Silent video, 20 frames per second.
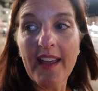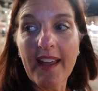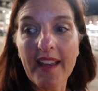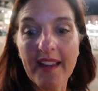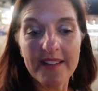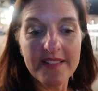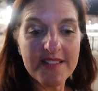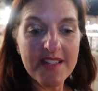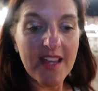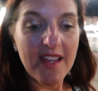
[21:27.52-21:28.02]

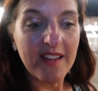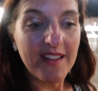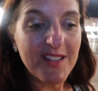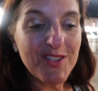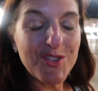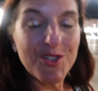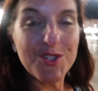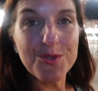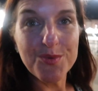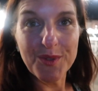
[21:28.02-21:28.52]
And uh,
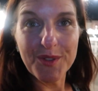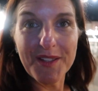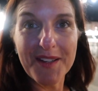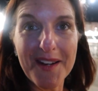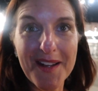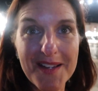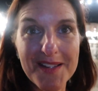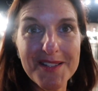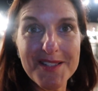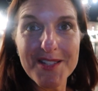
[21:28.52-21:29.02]
it's just really
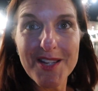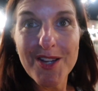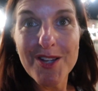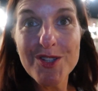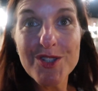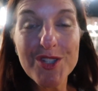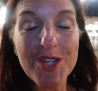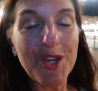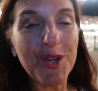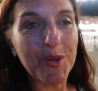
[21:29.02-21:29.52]
nice.
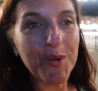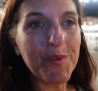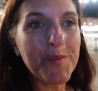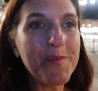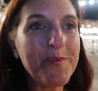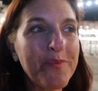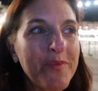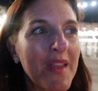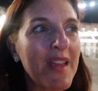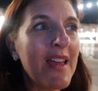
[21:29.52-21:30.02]
So
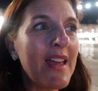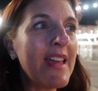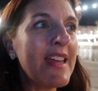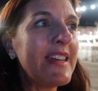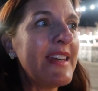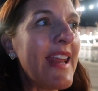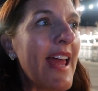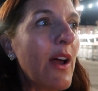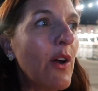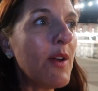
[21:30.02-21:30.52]

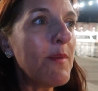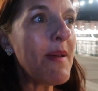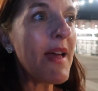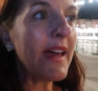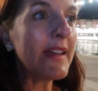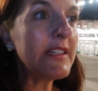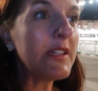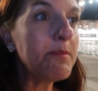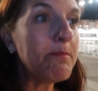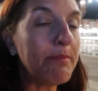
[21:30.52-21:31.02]
now I'm
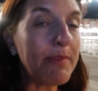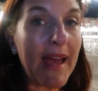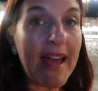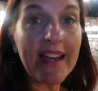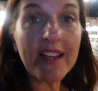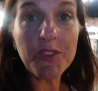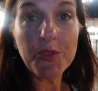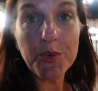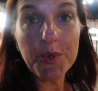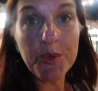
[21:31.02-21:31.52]
headed
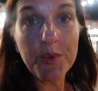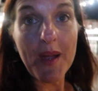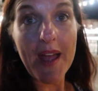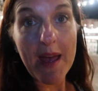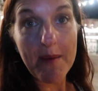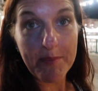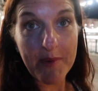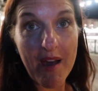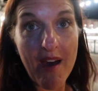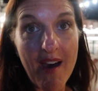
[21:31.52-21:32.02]
back through
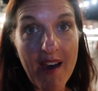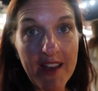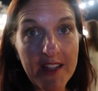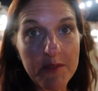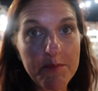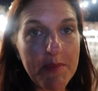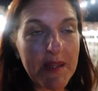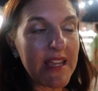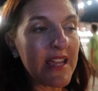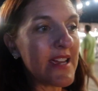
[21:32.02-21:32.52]

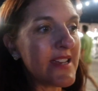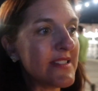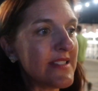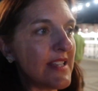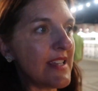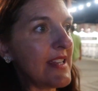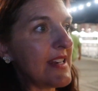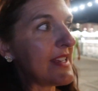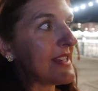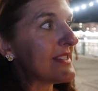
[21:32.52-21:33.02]
Epcot because
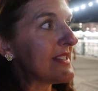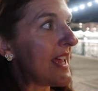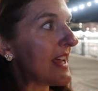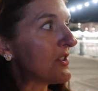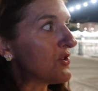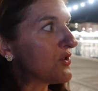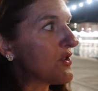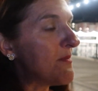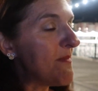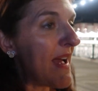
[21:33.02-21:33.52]
it is
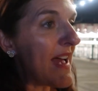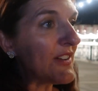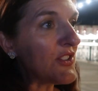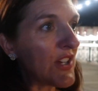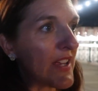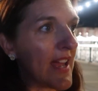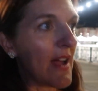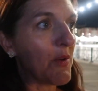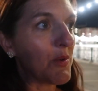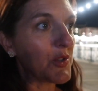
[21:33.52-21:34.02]
extra
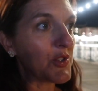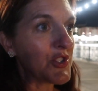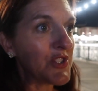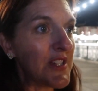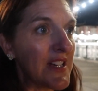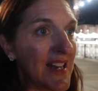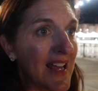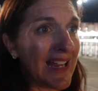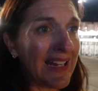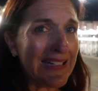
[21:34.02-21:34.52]
magic hours
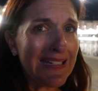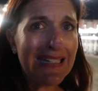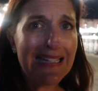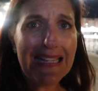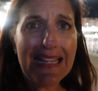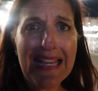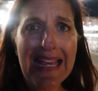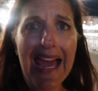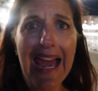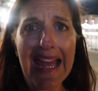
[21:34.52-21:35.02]
tonight,
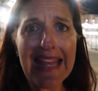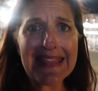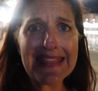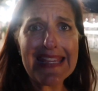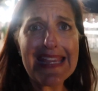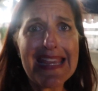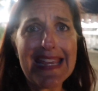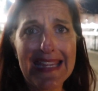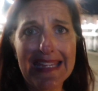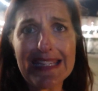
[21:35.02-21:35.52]
I
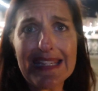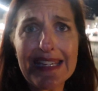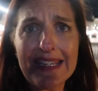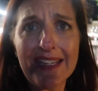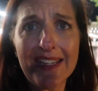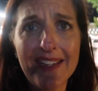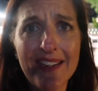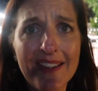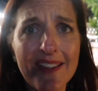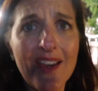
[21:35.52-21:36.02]
think.
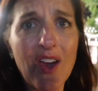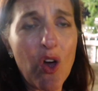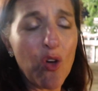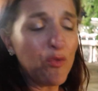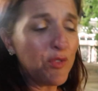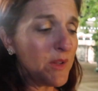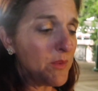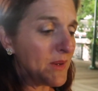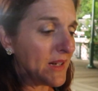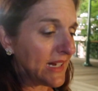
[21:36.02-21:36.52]

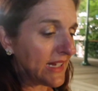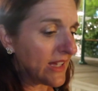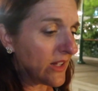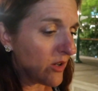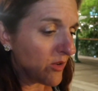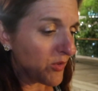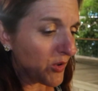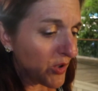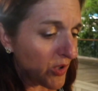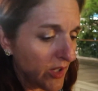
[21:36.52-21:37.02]
Hopefully when I
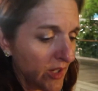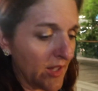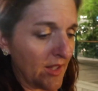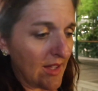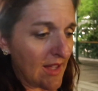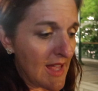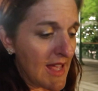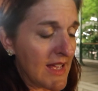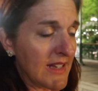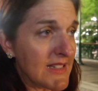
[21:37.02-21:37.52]
get over
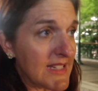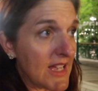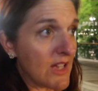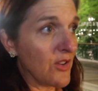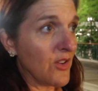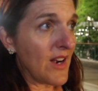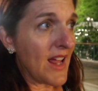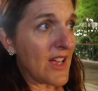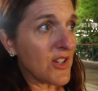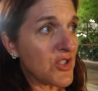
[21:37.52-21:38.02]
to
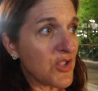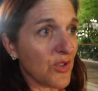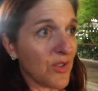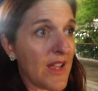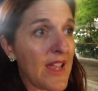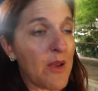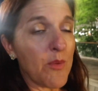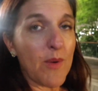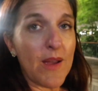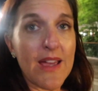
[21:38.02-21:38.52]
International
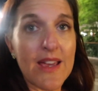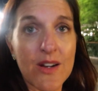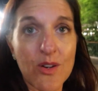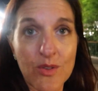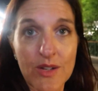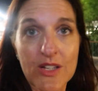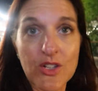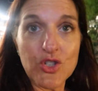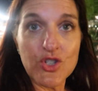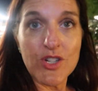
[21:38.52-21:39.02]
Gateway, I
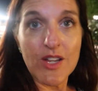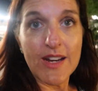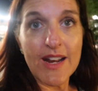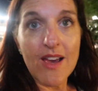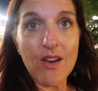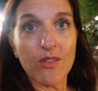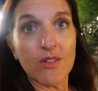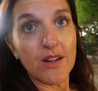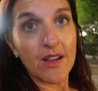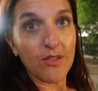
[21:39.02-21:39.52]
don't get shut
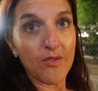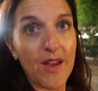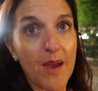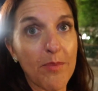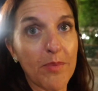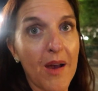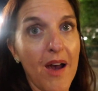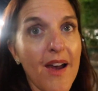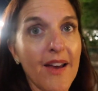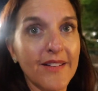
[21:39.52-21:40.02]
out of
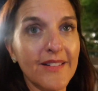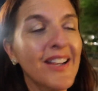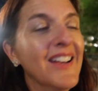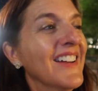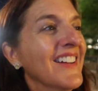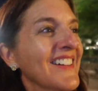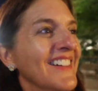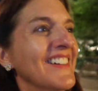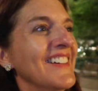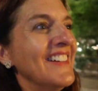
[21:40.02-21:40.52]

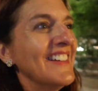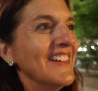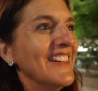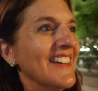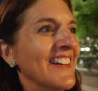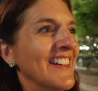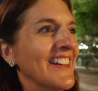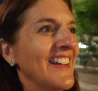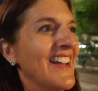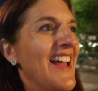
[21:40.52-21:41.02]

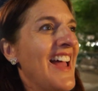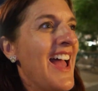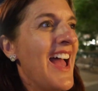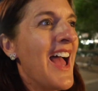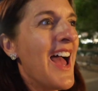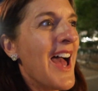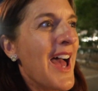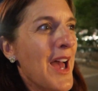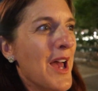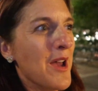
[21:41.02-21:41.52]

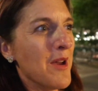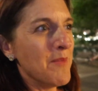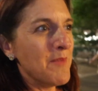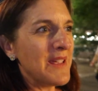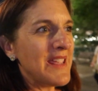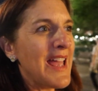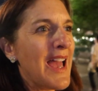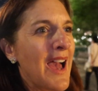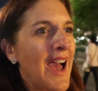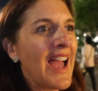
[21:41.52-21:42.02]
Epcot. um,
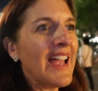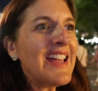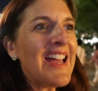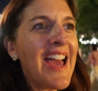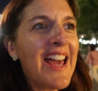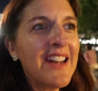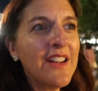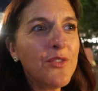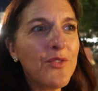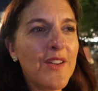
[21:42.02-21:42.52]
but yeah, I
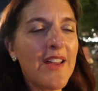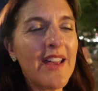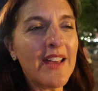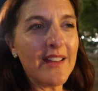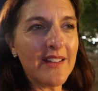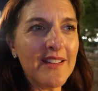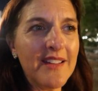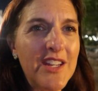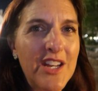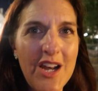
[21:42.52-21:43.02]
kind
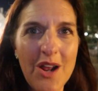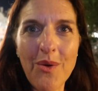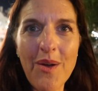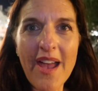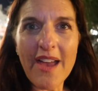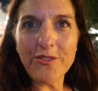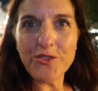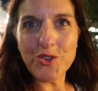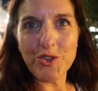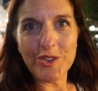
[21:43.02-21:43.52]
of, you know,
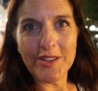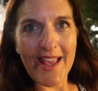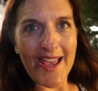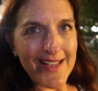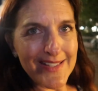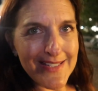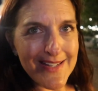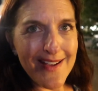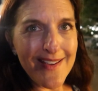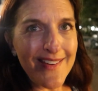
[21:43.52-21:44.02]
after
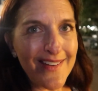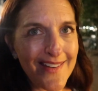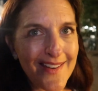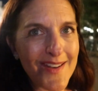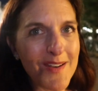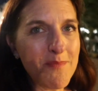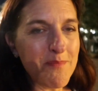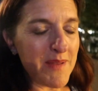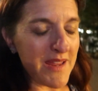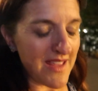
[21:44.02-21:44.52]
last night
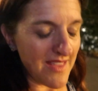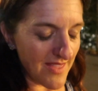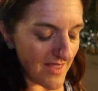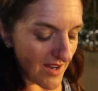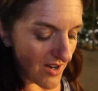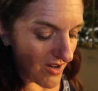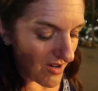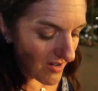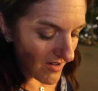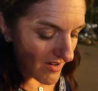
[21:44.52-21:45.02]
and being
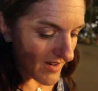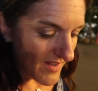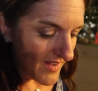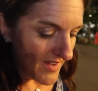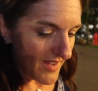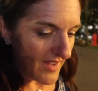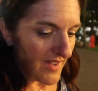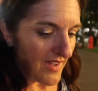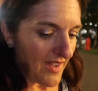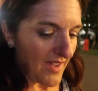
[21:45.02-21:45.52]
there
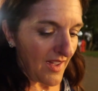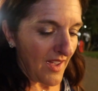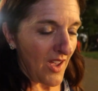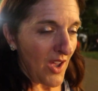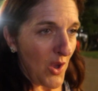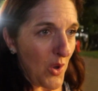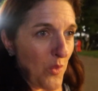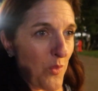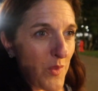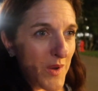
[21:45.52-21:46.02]

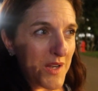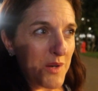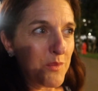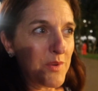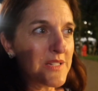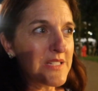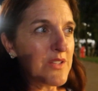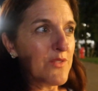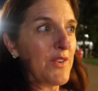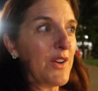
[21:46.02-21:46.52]
when it
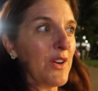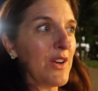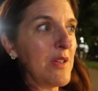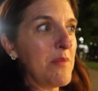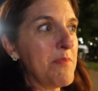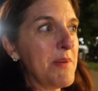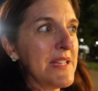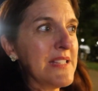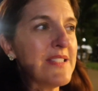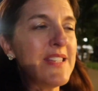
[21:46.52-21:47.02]
wasn't
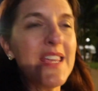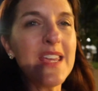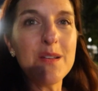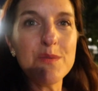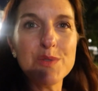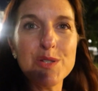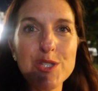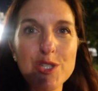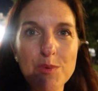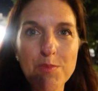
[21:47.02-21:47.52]
very busy,
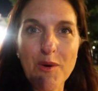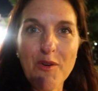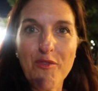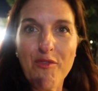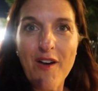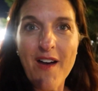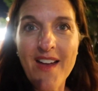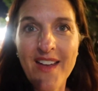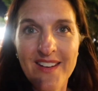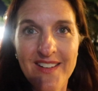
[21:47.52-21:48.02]
it was super
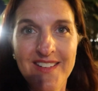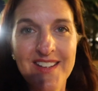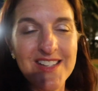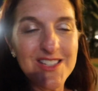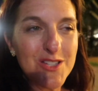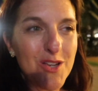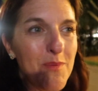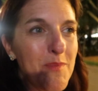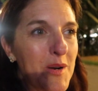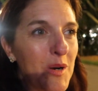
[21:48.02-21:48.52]
fun.
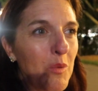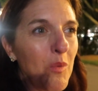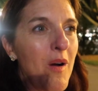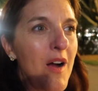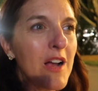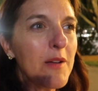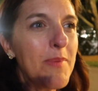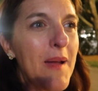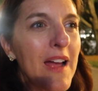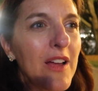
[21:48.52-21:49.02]
So I'm gonna
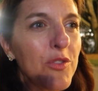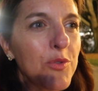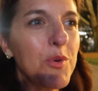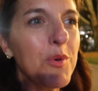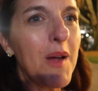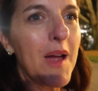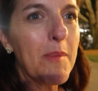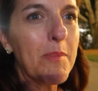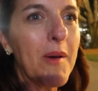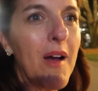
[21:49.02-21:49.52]
walk back
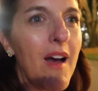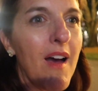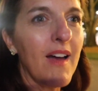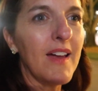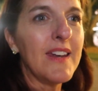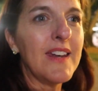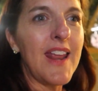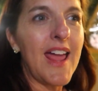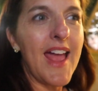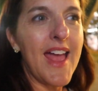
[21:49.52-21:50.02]
through
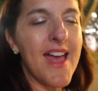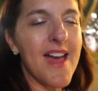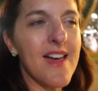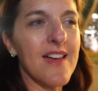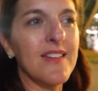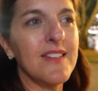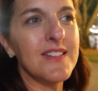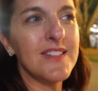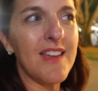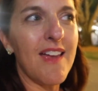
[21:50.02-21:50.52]
Epcot
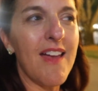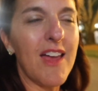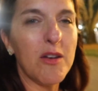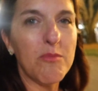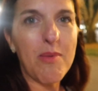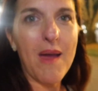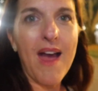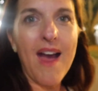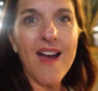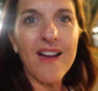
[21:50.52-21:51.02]
and
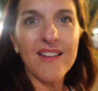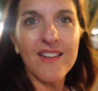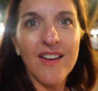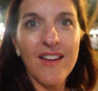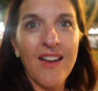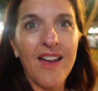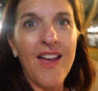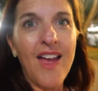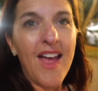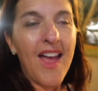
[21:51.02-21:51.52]
head back
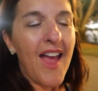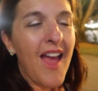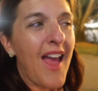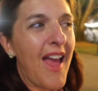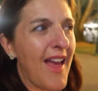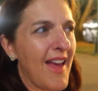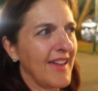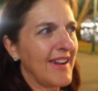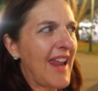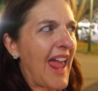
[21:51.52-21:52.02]

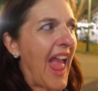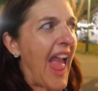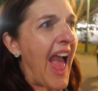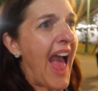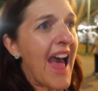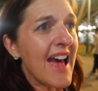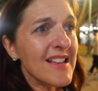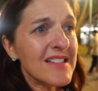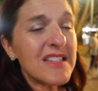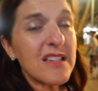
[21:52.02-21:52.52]
and
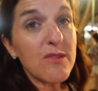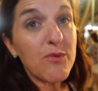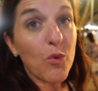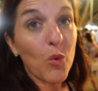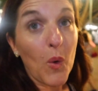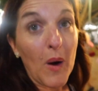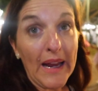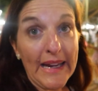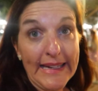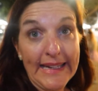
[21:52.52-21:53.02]
as of
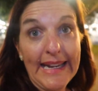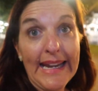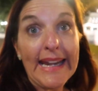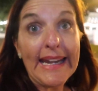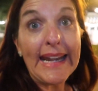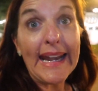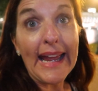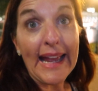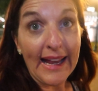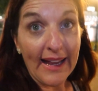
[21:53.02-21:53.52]
right
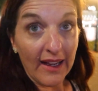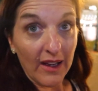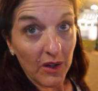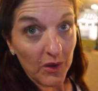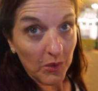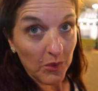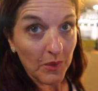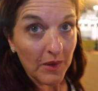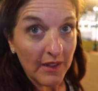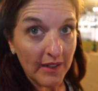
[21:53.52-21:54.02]

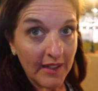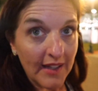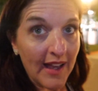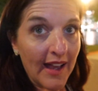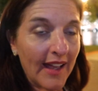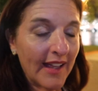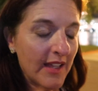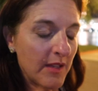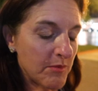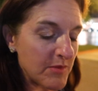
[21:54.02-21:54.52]
now,
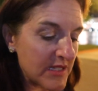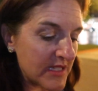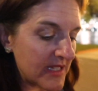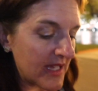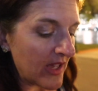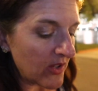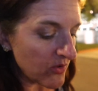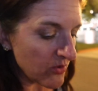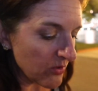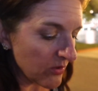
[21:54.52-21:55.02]
I am
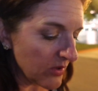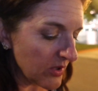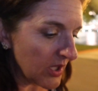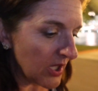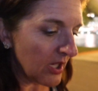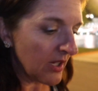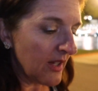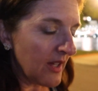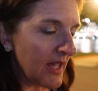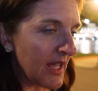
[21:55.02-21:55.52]
scheduled
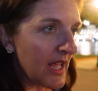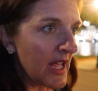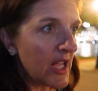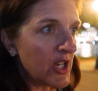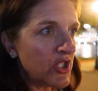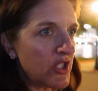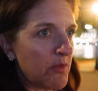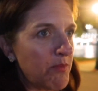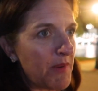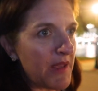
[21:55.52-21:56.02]

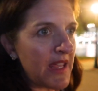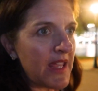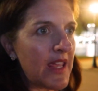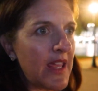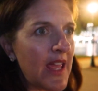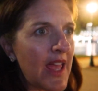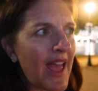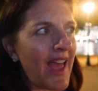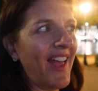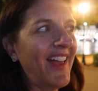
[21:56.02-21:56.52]
to
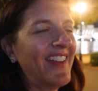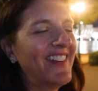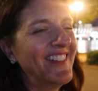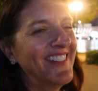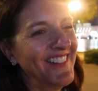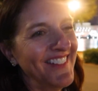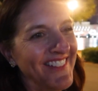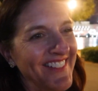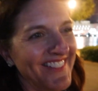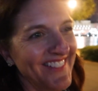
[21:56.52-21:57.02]
be
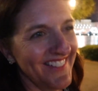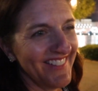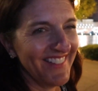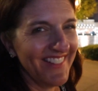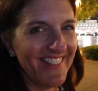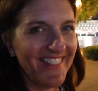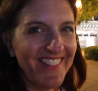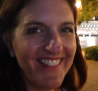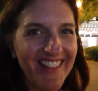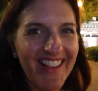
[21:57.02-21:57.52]

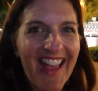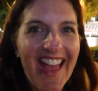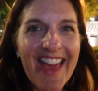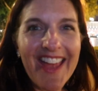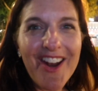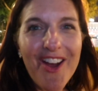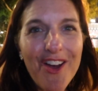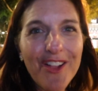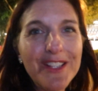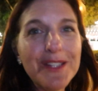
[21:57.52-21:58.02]

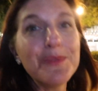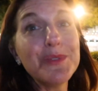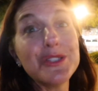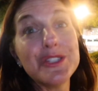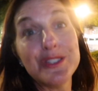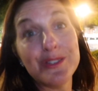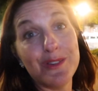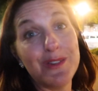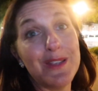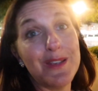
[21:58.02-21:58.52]
at
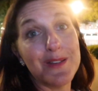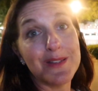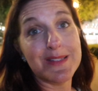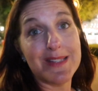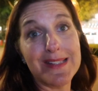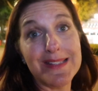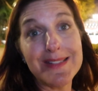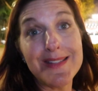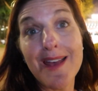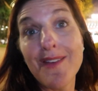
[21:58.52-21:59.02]
Hollywood
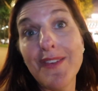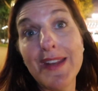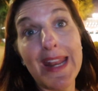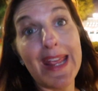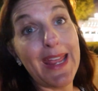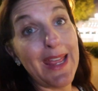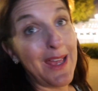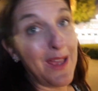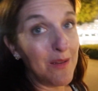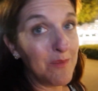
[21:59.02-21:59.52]
Studios at 7
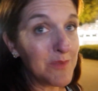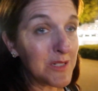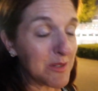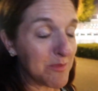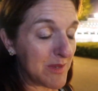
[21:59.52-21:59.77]
a.m.